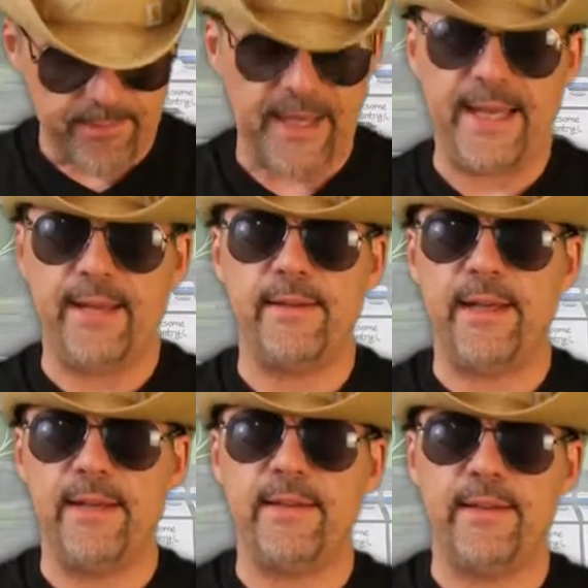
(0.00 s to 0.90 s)
And,
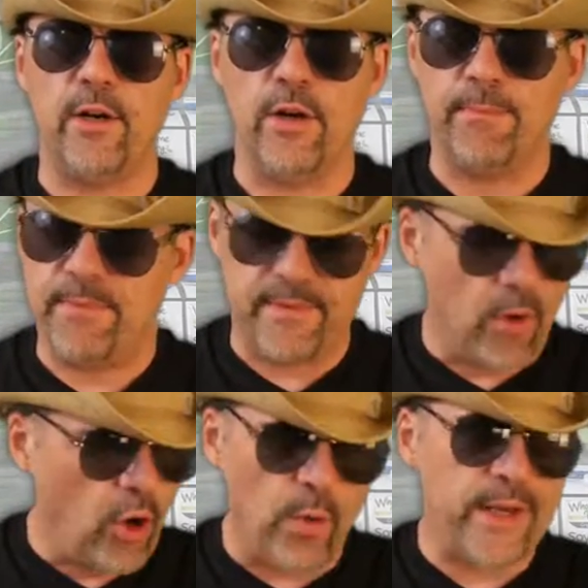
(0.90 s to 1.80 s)
and they're
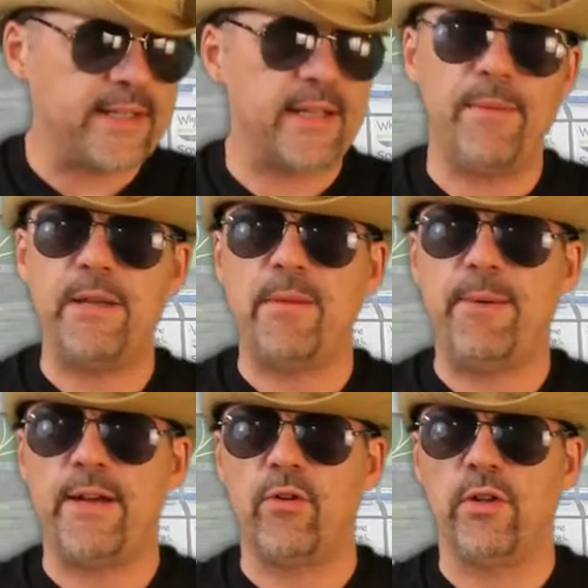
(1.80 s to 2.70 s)
always going to be a
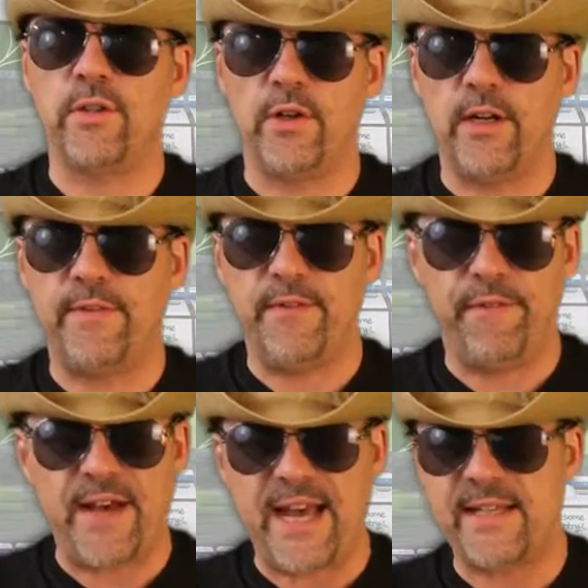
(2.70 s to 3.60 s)
better alternative to
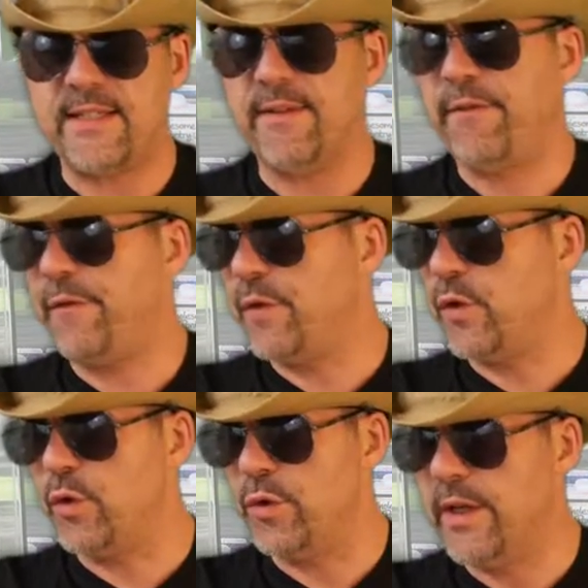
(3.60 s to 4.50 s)
fast
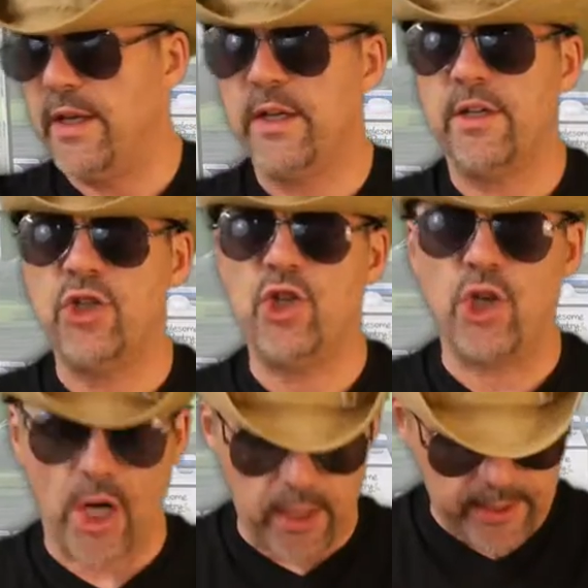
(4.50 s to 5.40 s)
food
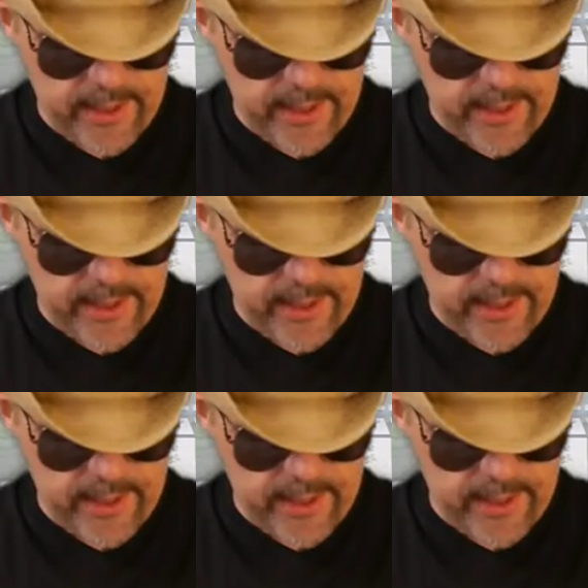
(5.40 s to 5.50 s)
junk.